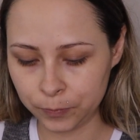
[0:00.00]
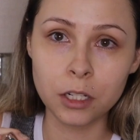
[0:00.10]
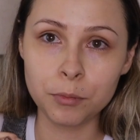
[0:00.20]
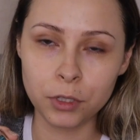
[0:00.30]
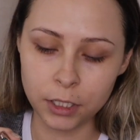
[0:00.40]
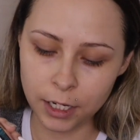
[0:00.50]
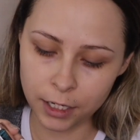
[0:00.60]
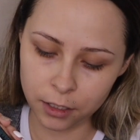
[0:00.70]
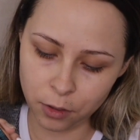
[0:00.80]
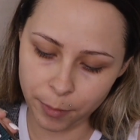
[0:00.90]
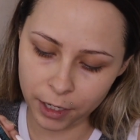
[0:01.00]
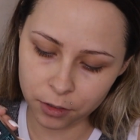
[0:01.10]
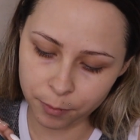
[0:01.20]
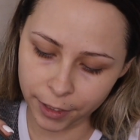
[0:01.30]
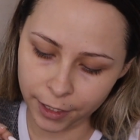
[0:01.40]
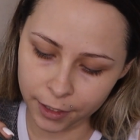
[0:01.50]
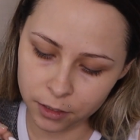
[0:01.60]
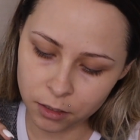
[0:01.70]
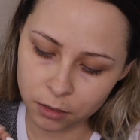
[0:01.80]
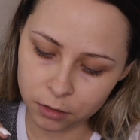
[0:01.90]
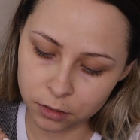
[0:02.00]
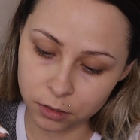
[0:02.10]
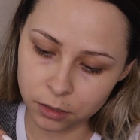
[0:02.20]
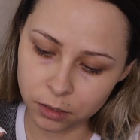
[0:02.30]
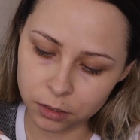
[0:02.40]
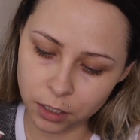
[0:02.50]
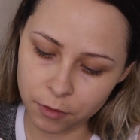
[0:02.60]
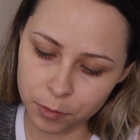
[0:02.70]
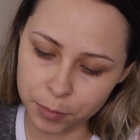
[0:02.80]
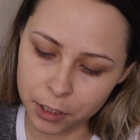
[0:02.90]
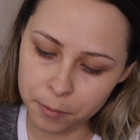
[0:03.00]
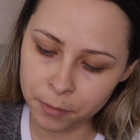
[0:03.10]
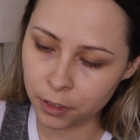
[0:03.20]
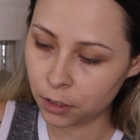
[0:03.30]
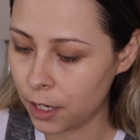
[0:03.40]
I'm gonna put it like in the back of my hand since it doesn't have a pump,